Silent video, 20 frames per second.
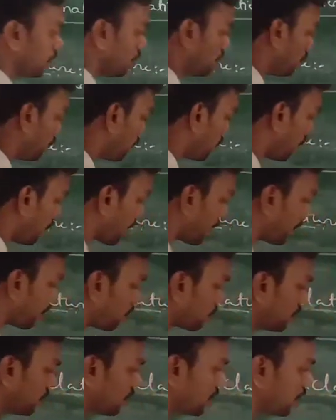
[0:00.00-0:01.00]
If you
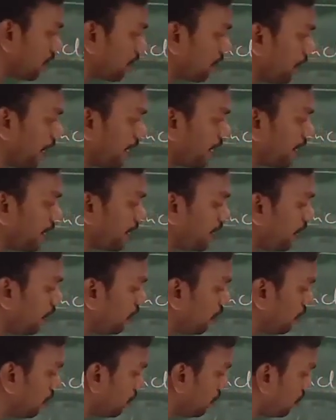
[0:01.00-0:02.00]
calculate oxygen state of iron here,
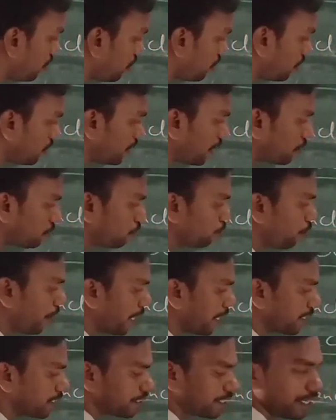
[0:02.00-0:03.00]
here 2
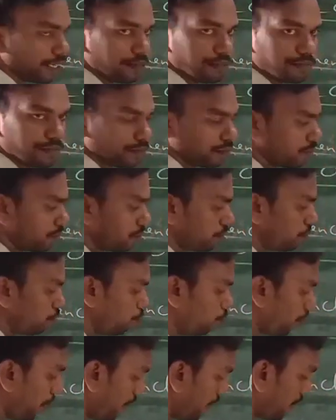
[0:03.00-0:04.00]
irons na,
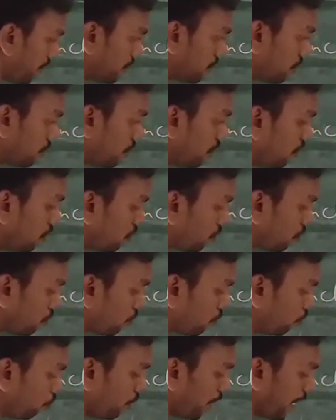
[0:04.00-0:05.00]
2 irons. So
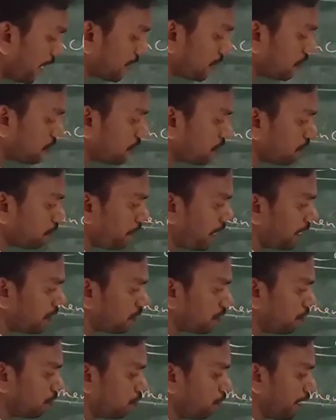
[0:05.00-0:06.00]
2x
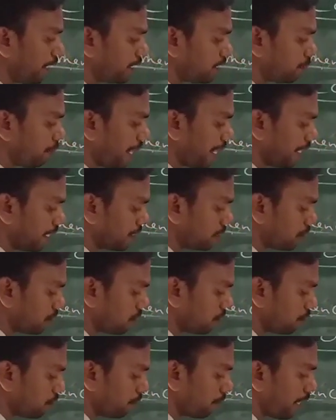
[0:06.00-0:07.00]
plus OH
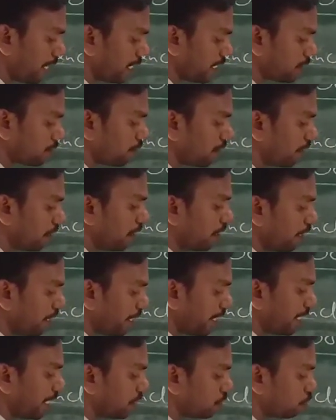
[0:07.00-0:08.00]
minus, minus 1
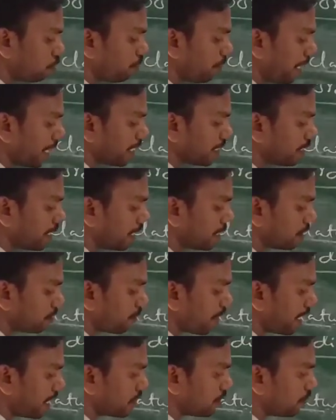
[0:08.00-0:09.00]
and H2 minus, that is
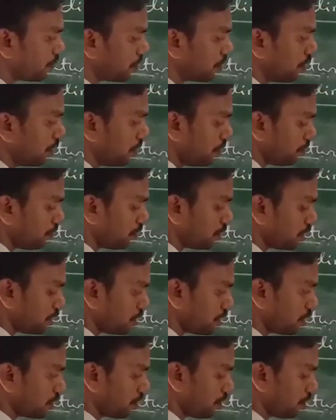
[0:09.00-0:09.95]
minus 1, which is